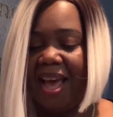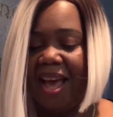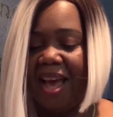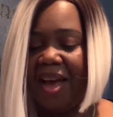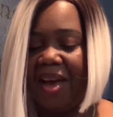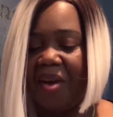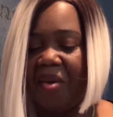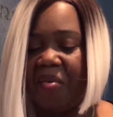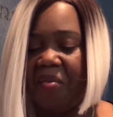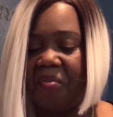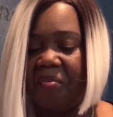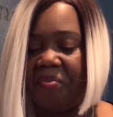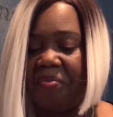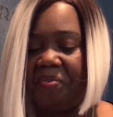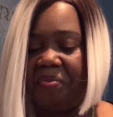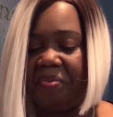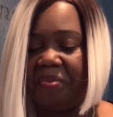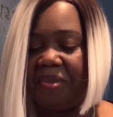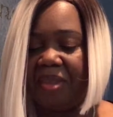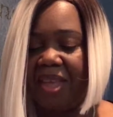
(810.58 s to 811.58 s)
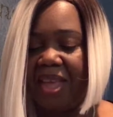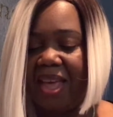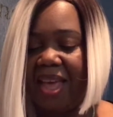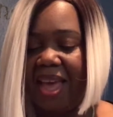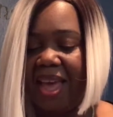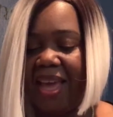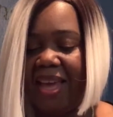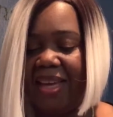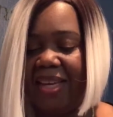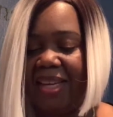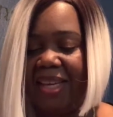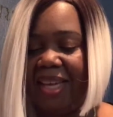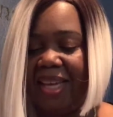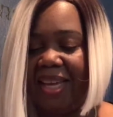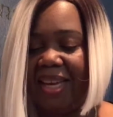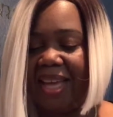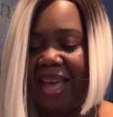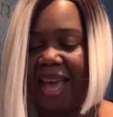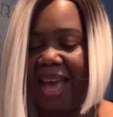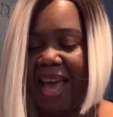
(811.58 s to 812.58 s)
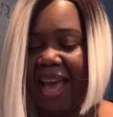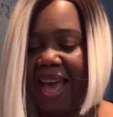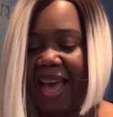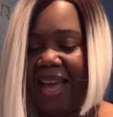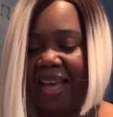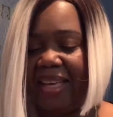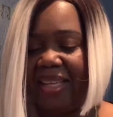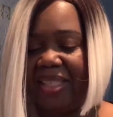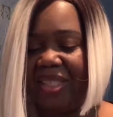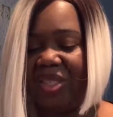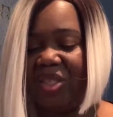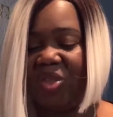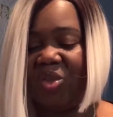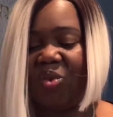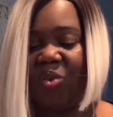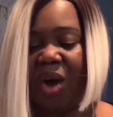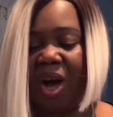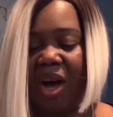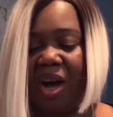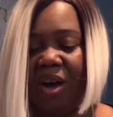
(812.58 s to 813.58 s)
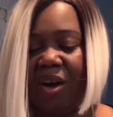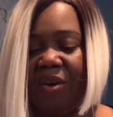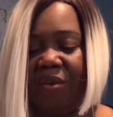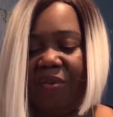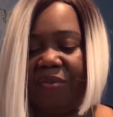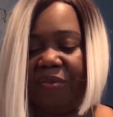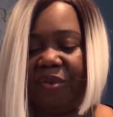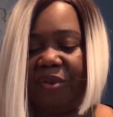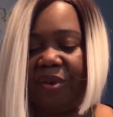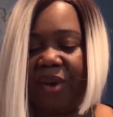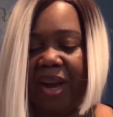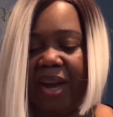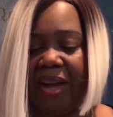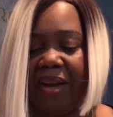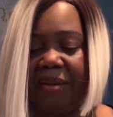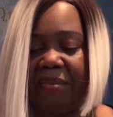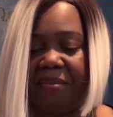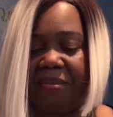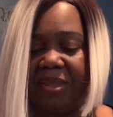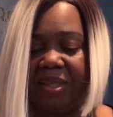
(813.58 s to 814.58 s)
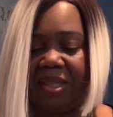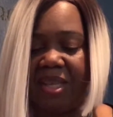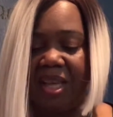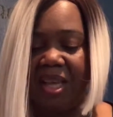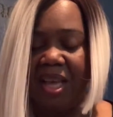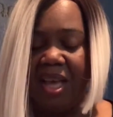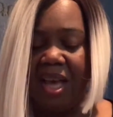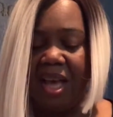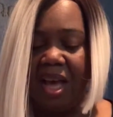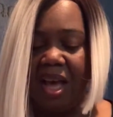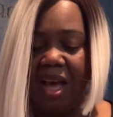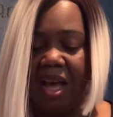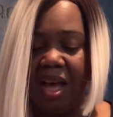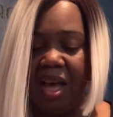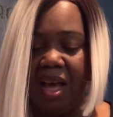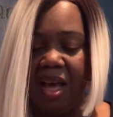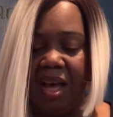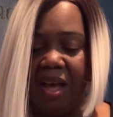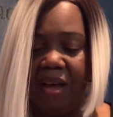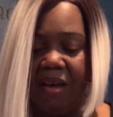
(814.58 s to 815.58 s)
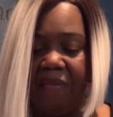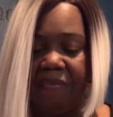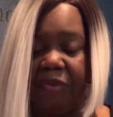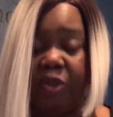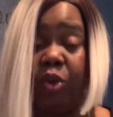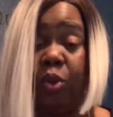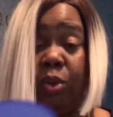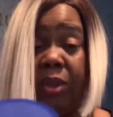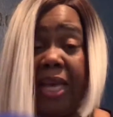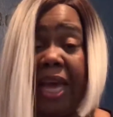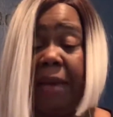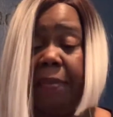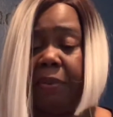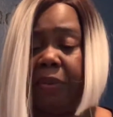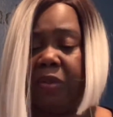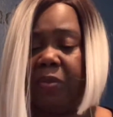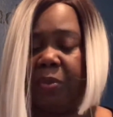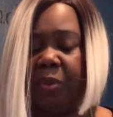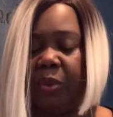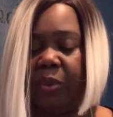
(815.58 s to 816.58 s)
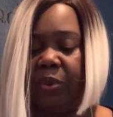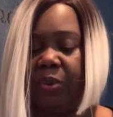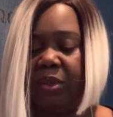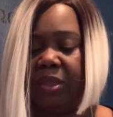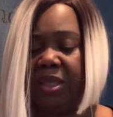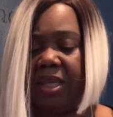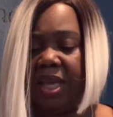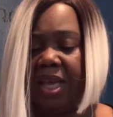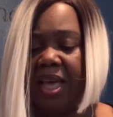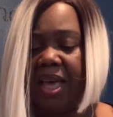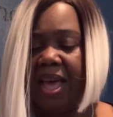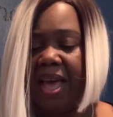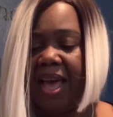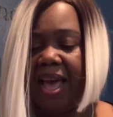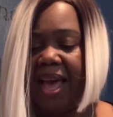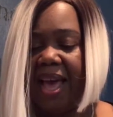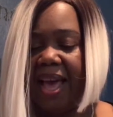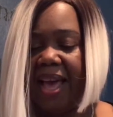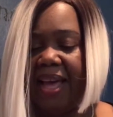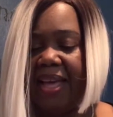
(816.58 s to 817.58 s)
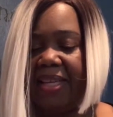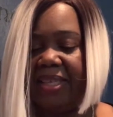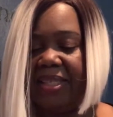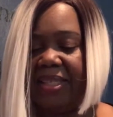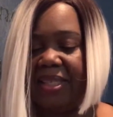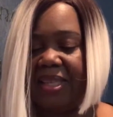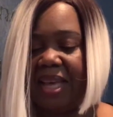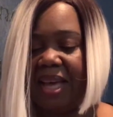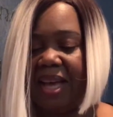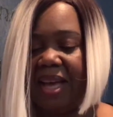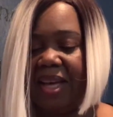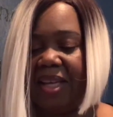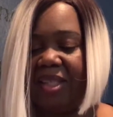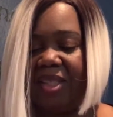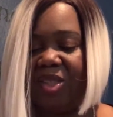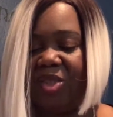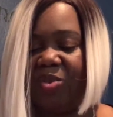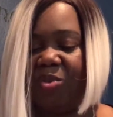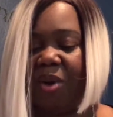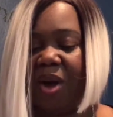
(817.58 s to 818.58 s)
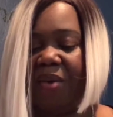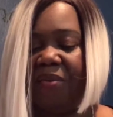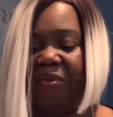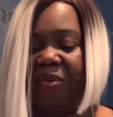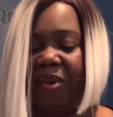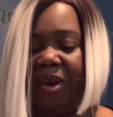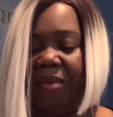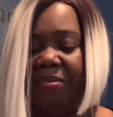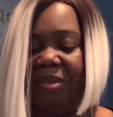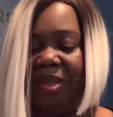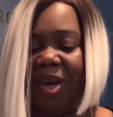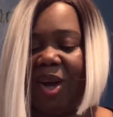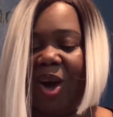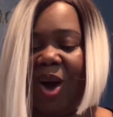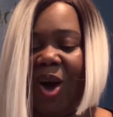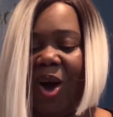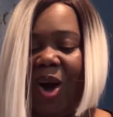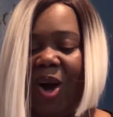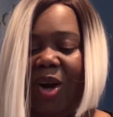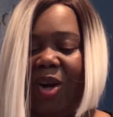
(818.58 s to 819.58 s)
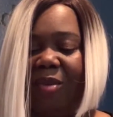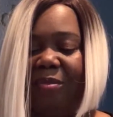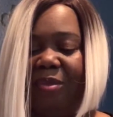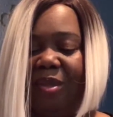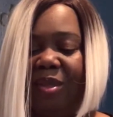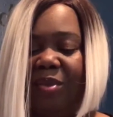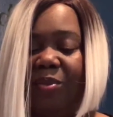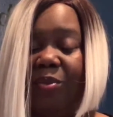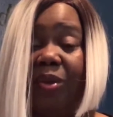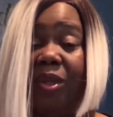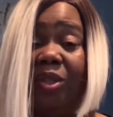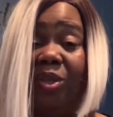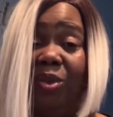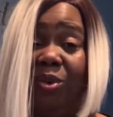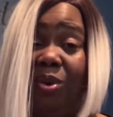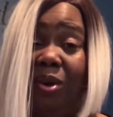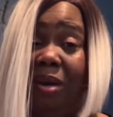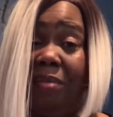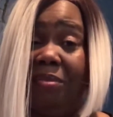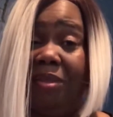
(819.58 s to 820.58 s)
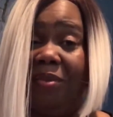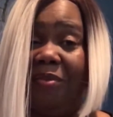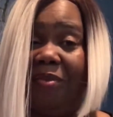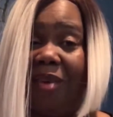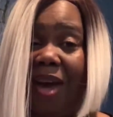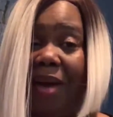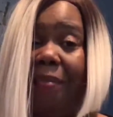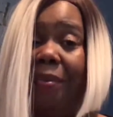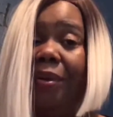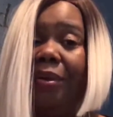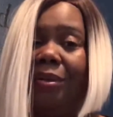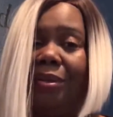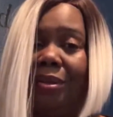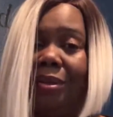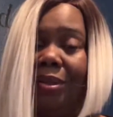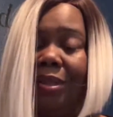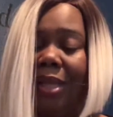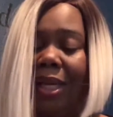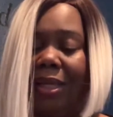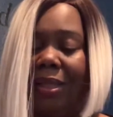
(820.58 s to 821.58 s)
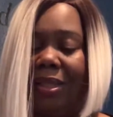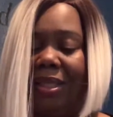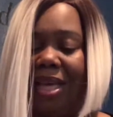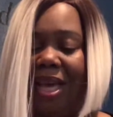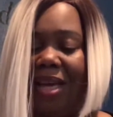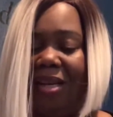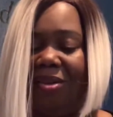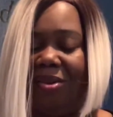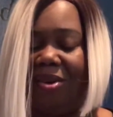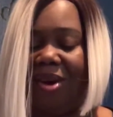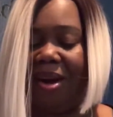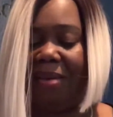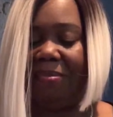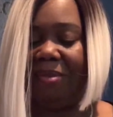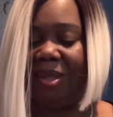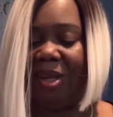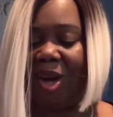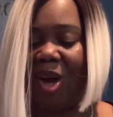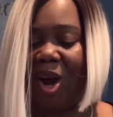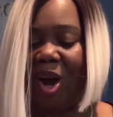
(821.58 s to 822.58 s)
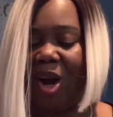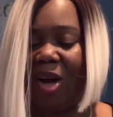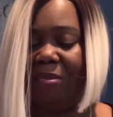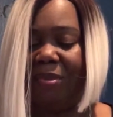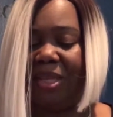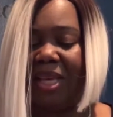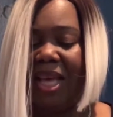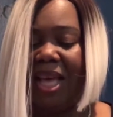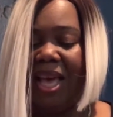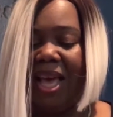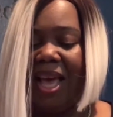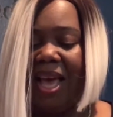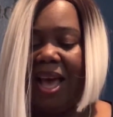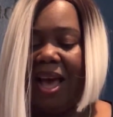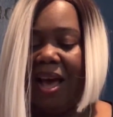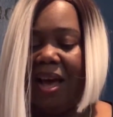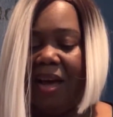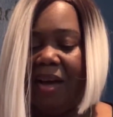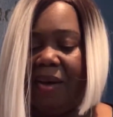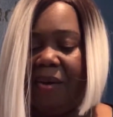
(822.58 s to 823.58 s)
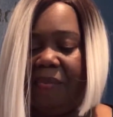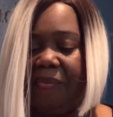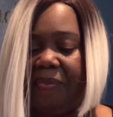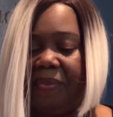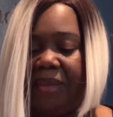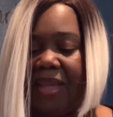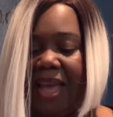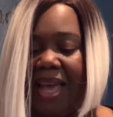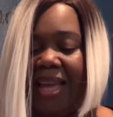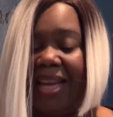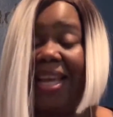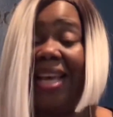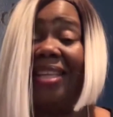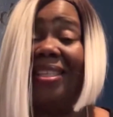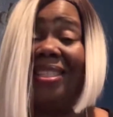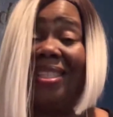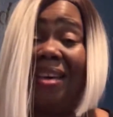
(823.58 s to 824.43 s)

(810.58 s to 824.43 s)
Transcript: and it has 12 grams of 2 tablespoons has 12 grams of carbs with 2 grams of fiber. So it's like 10 grams of carbs. And it has